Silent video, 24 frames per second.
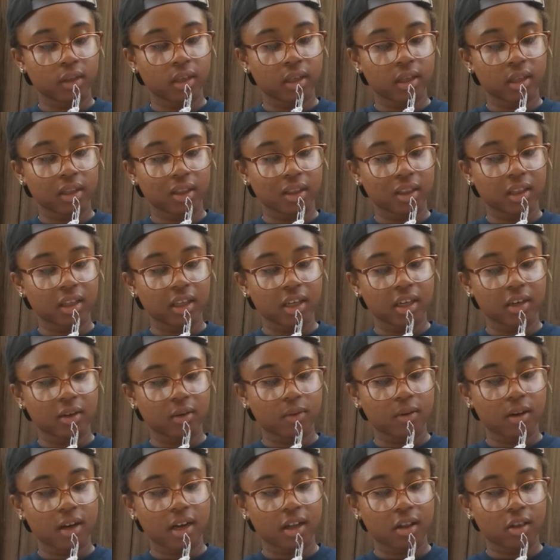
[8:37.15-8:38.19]
Do it a
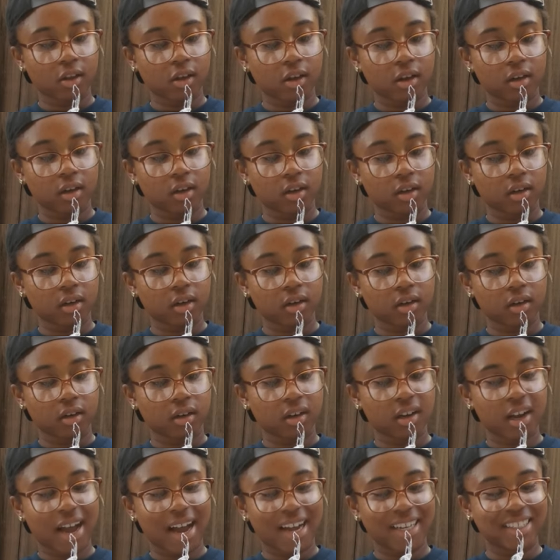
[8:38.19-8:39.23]
little while
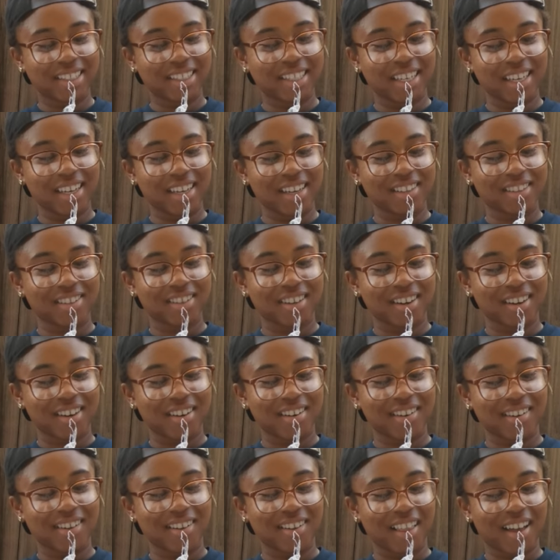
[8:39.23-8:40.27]
longer. I see it
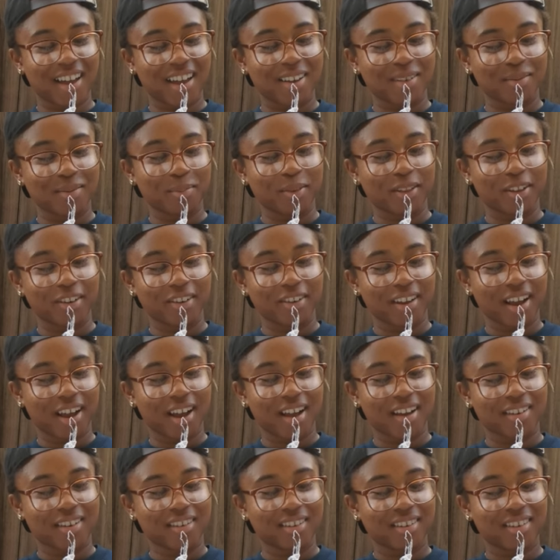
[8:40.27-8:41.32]
starting to like blow
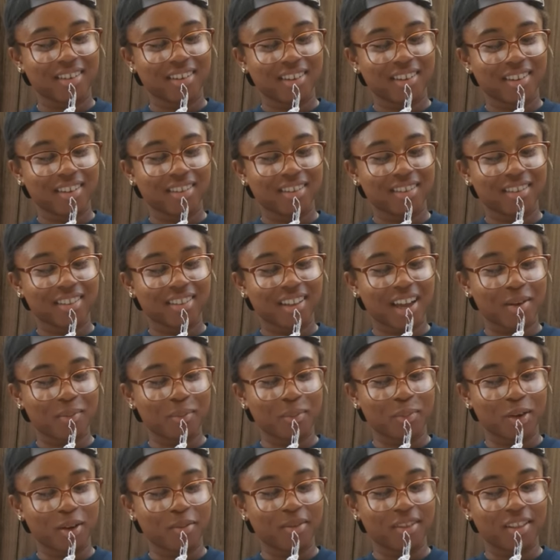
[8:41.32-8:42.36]
down,
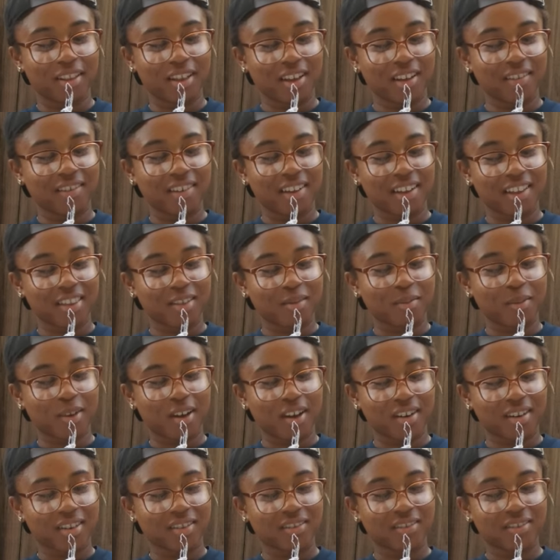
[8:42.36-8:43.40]
like bubble up at the
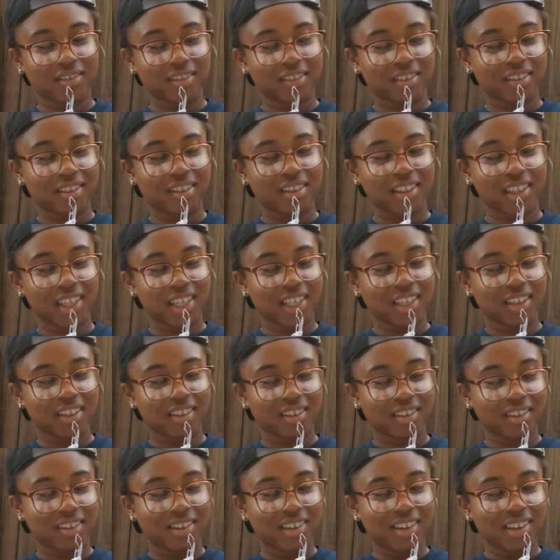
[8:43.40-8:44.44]
bottom.
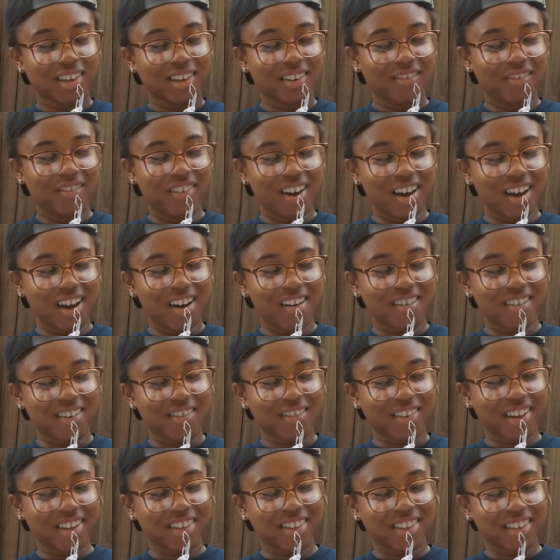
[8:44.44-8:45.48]

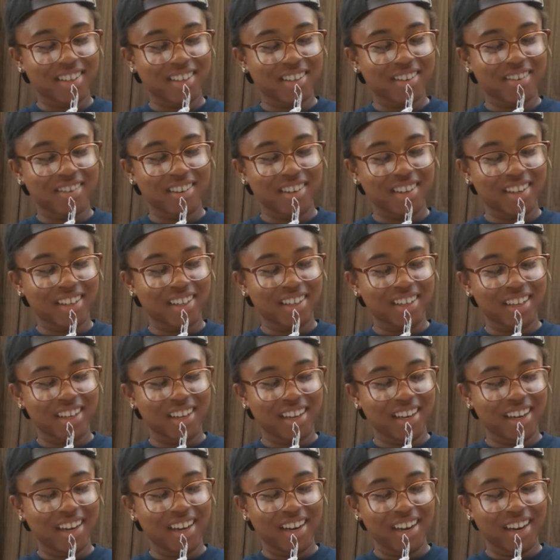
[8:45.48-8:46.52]
But we're about to do it
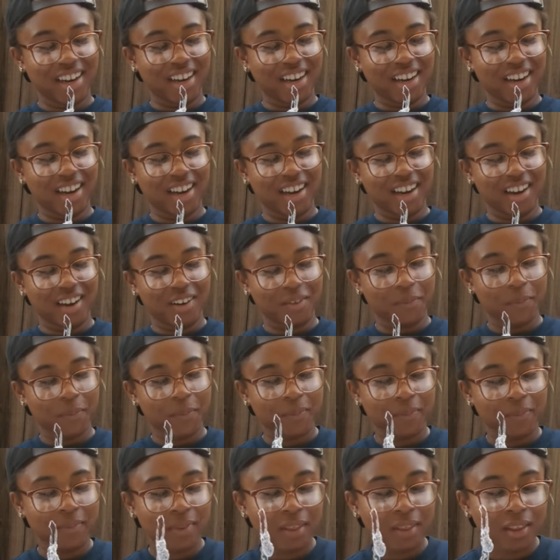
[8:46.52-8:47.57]

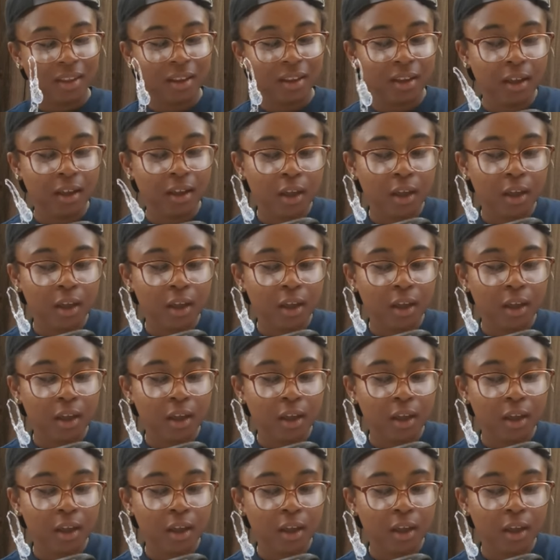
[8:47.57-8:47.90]
again.